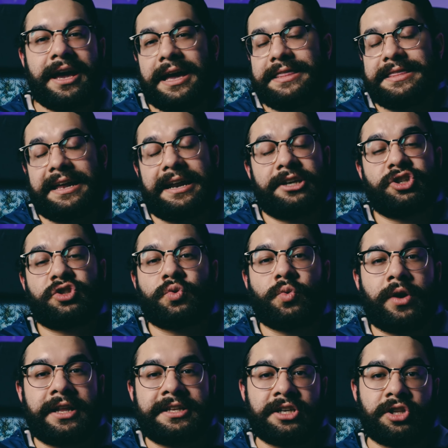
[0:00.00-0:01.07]
and that I just
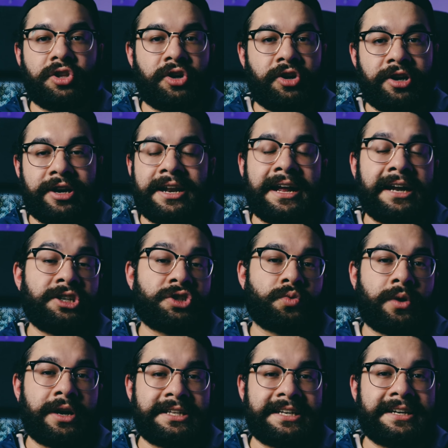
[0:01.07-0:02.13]
wanted to learn and I just
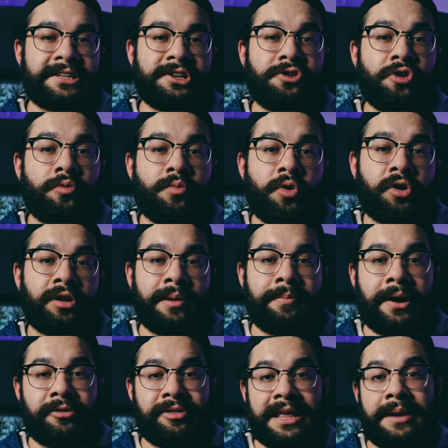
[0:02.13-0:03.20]
wanted to get to know more
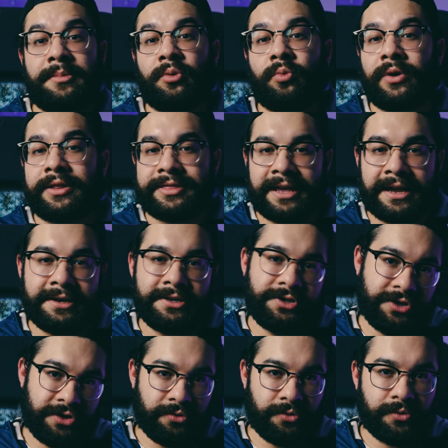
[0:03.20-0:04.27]
about them and what they
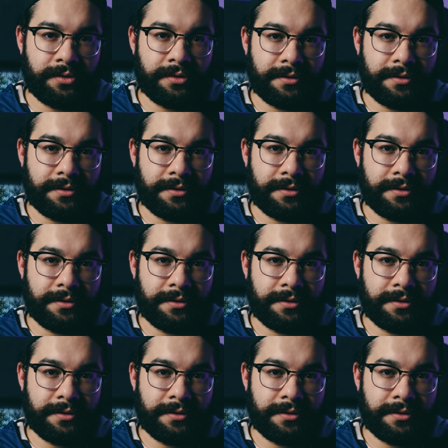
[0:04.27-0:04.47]
do.